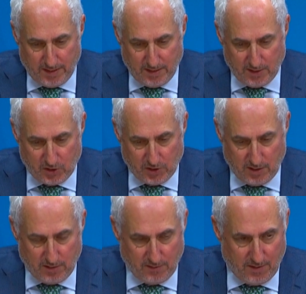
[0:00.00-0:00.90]
any
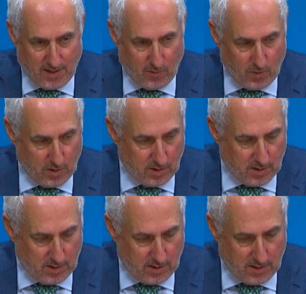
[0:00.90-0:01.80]
initiative that
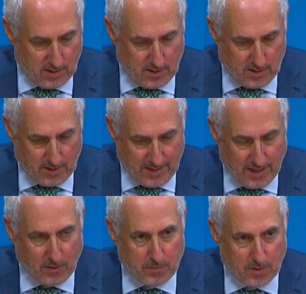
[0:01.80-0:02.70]
will
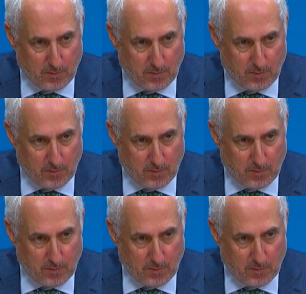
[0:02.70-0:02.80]
help